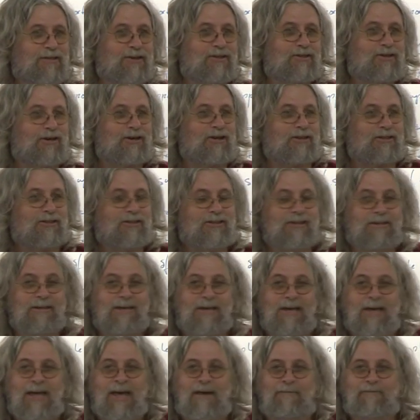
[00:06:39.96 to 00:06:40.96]
the church.
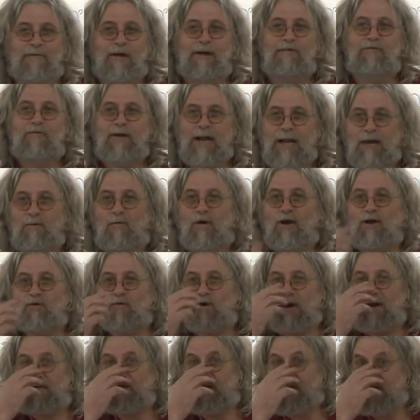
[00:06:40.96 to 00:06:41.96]
If we really want to
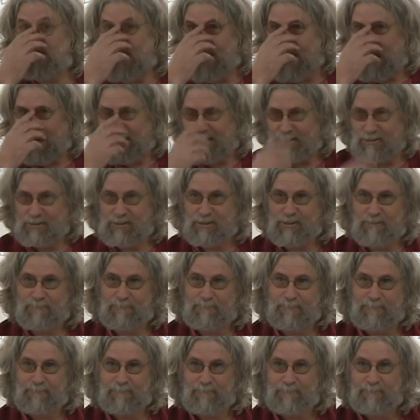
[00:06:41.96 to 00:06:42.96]
work for change,
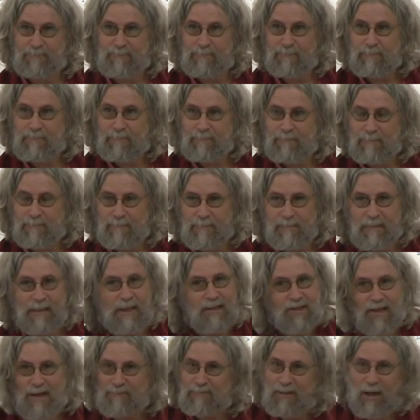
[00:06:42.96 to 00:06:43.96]

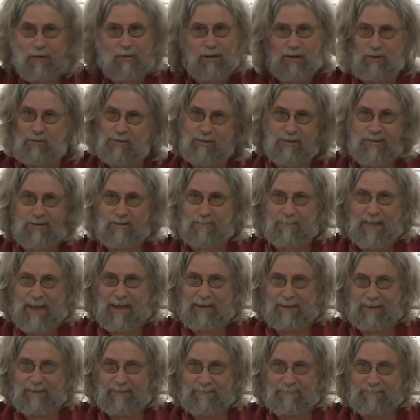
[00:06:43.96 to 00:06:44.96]
let's have no illusions
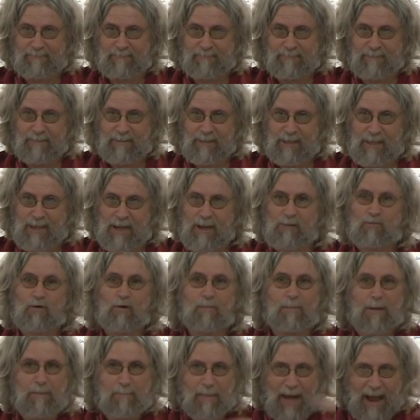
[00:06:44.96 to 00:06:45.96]
about it. It will
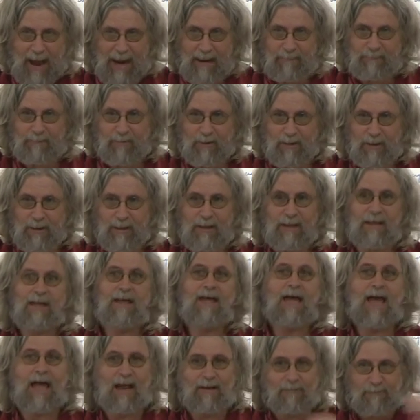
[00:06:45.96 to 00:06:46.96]
be painful
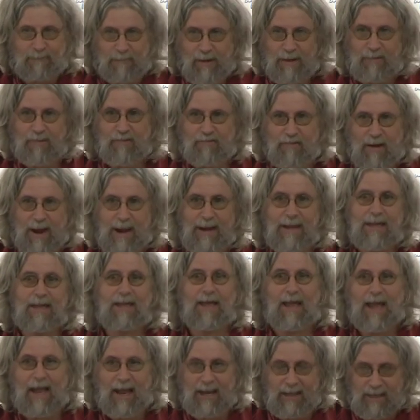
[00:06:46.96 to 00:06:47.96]
and
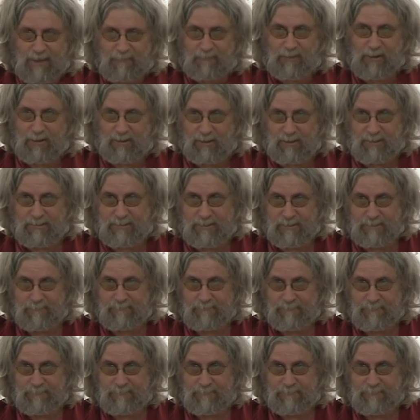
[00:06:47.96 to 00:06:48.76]
frustrating and difficult.